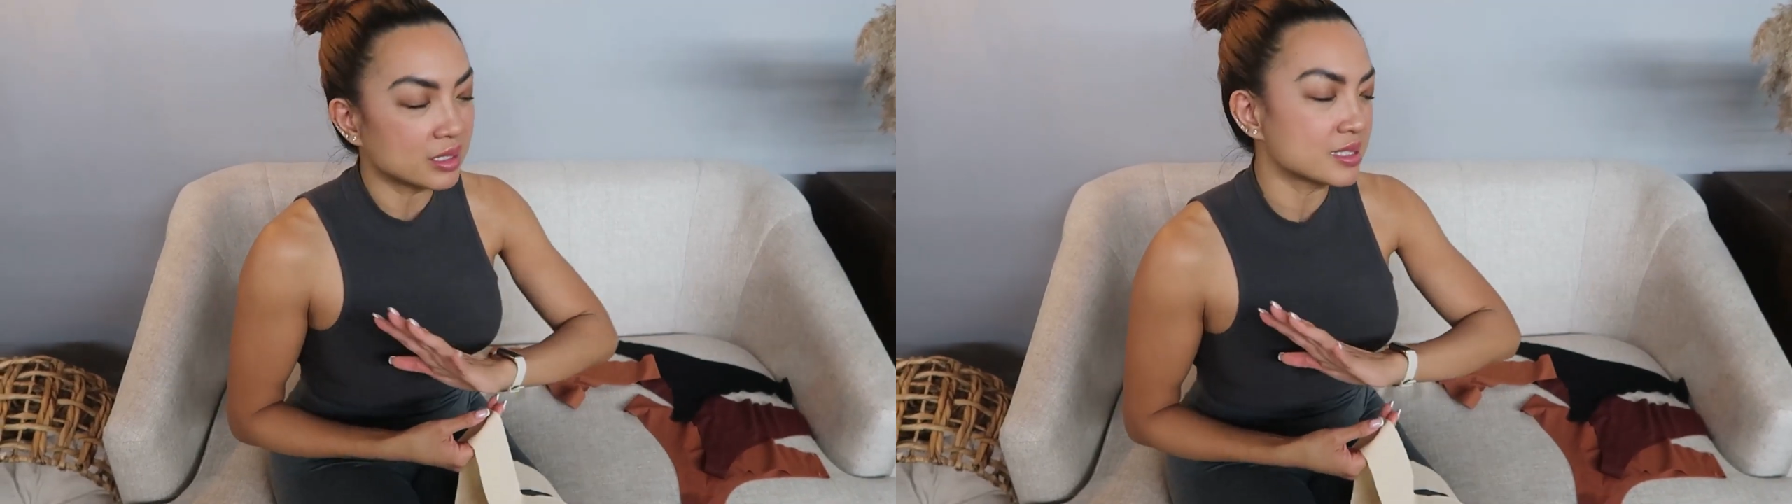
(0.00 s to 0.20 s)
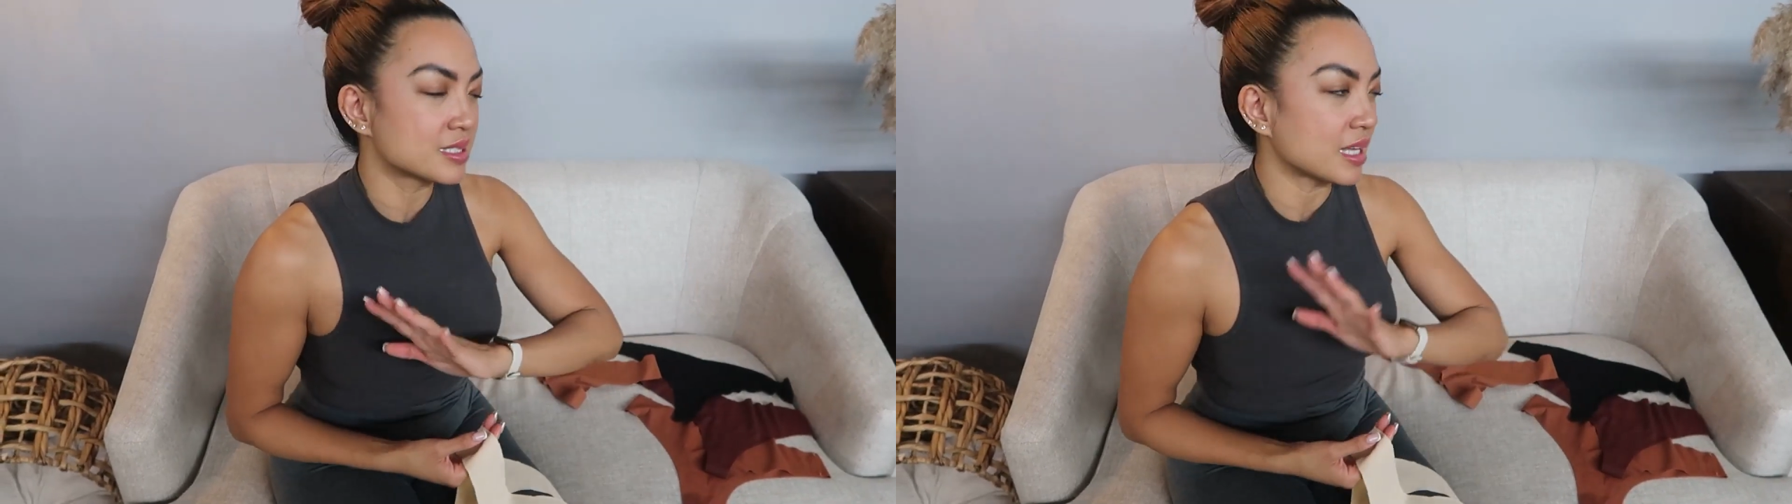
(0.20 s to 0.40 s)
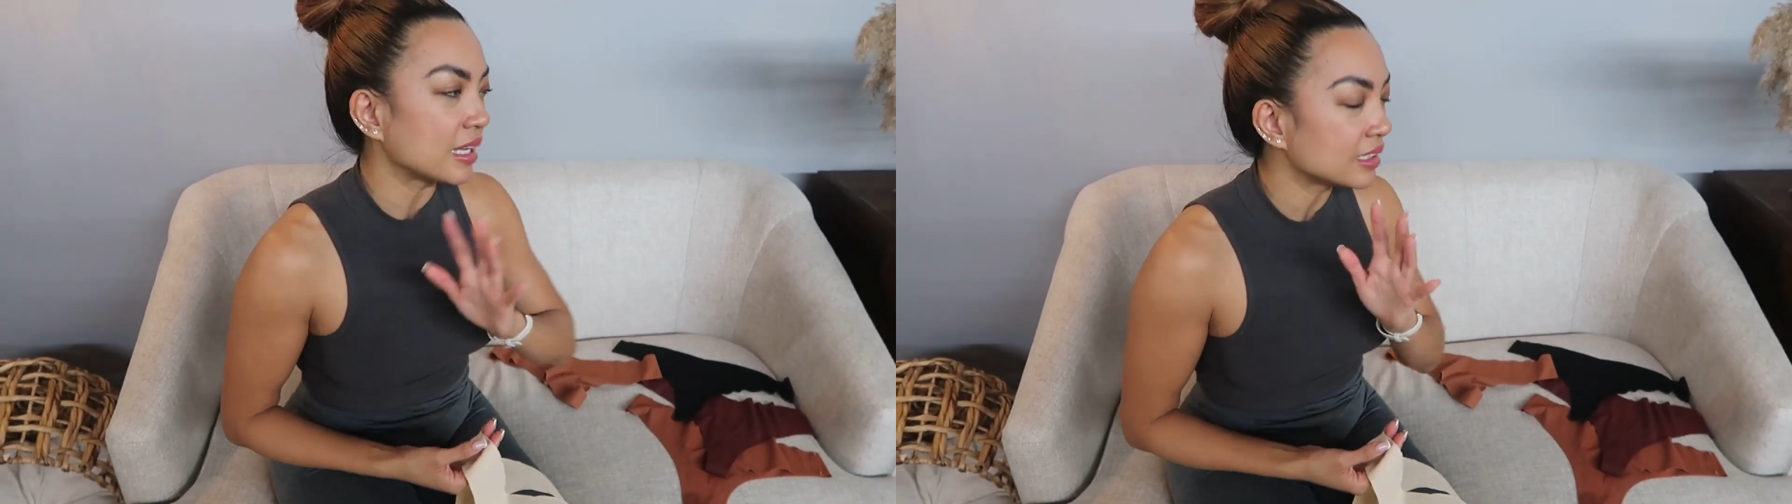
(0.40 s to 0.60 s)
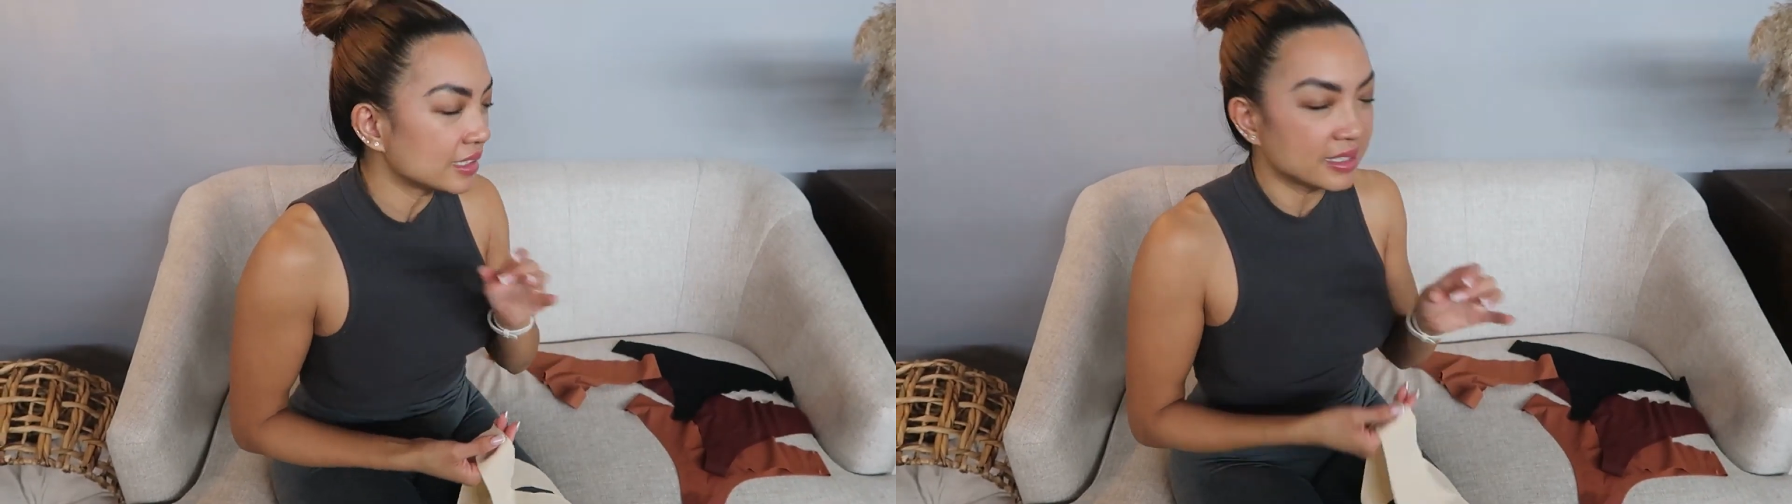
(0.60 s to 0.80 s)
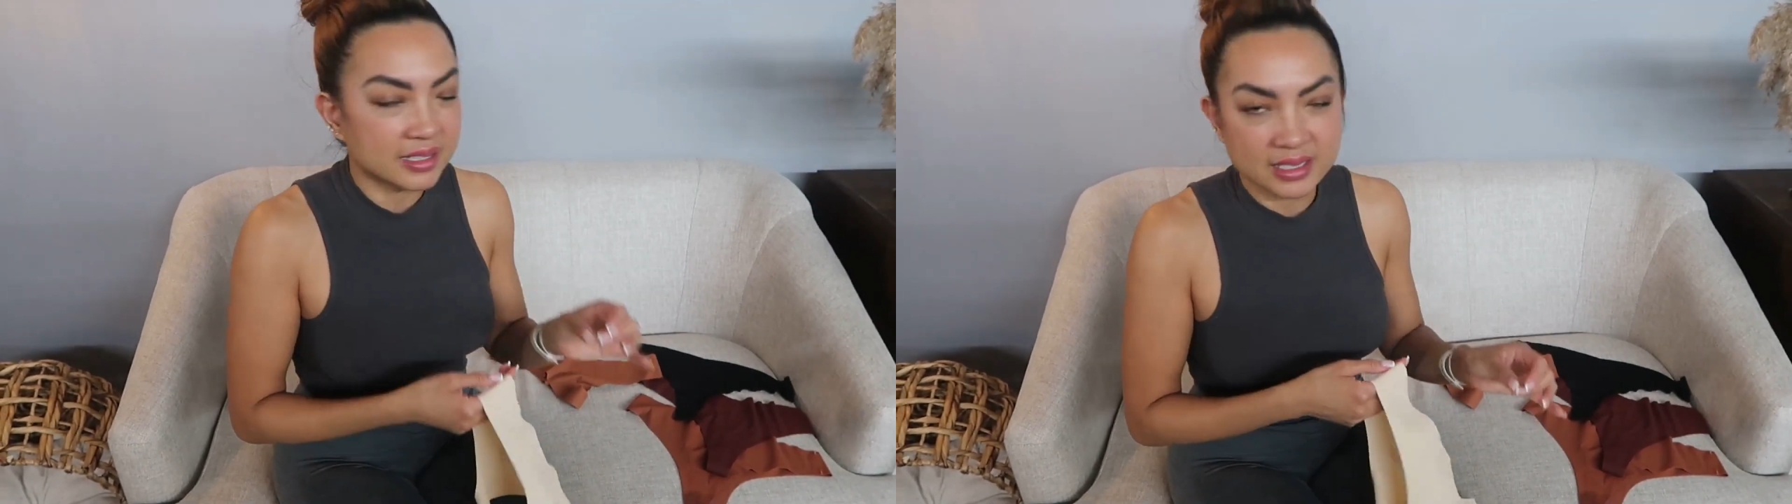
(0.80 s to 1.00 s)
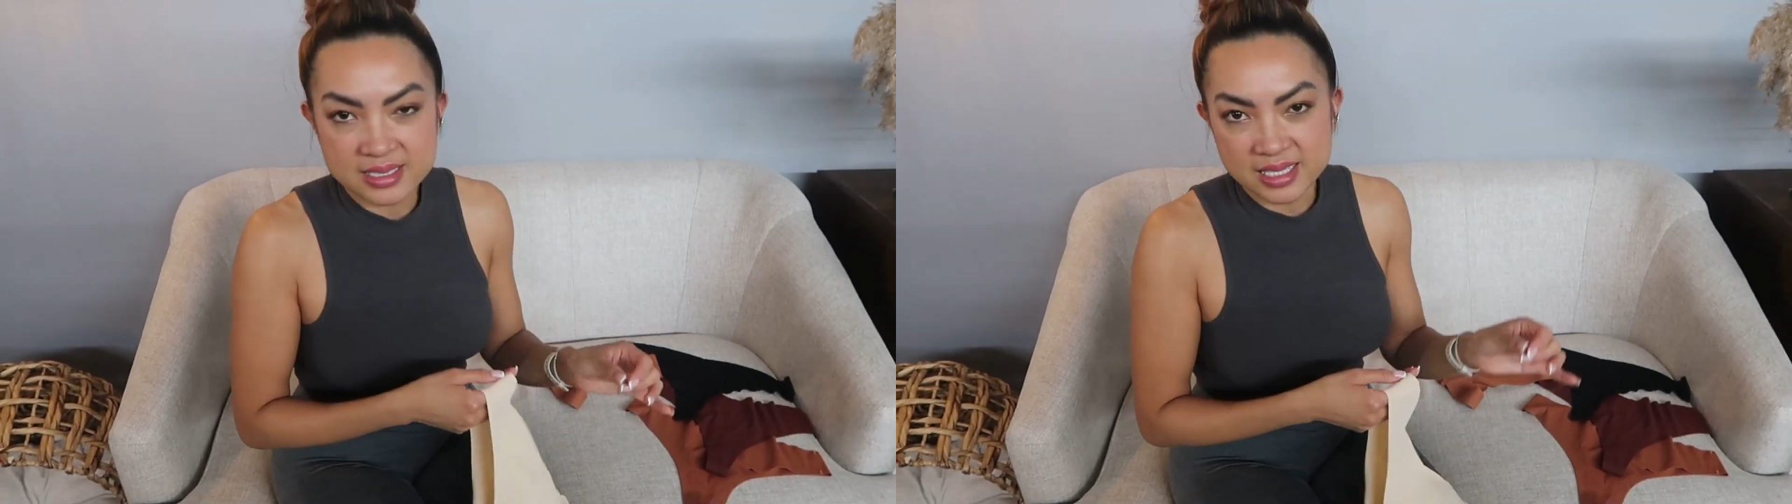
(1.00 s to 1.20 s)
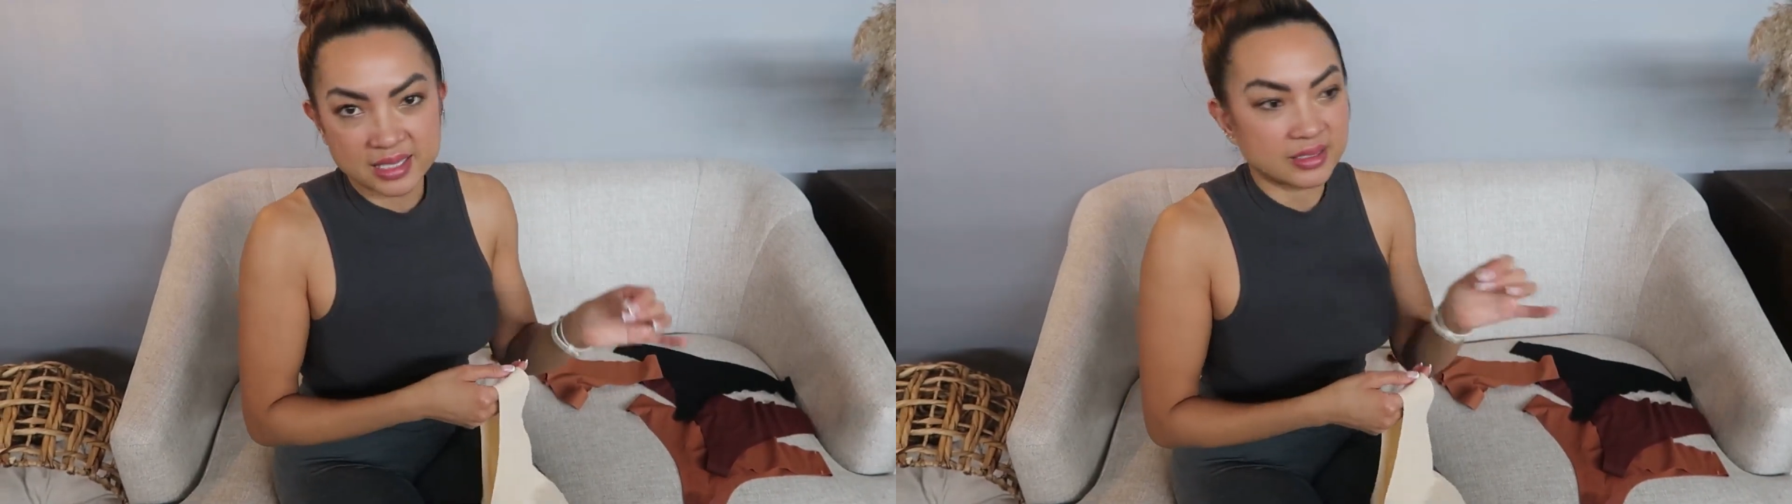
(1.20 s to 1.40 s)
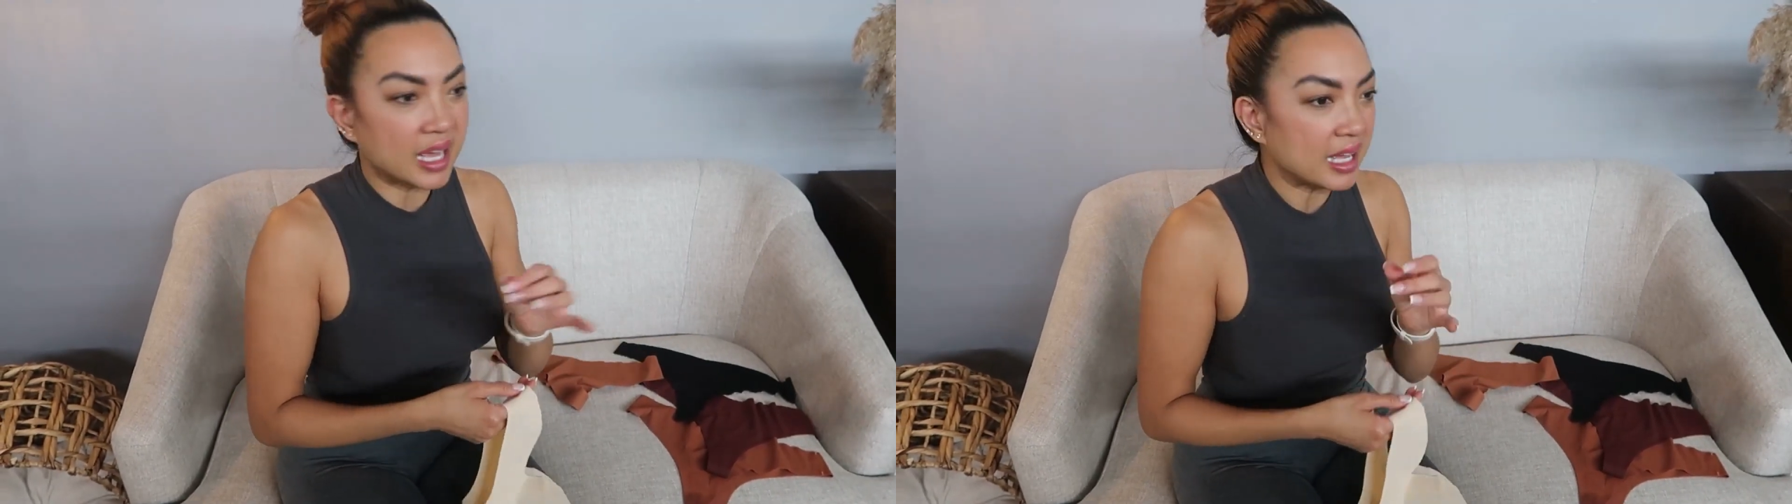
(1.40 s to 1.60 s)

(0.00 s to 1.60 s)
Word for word: unsightly this and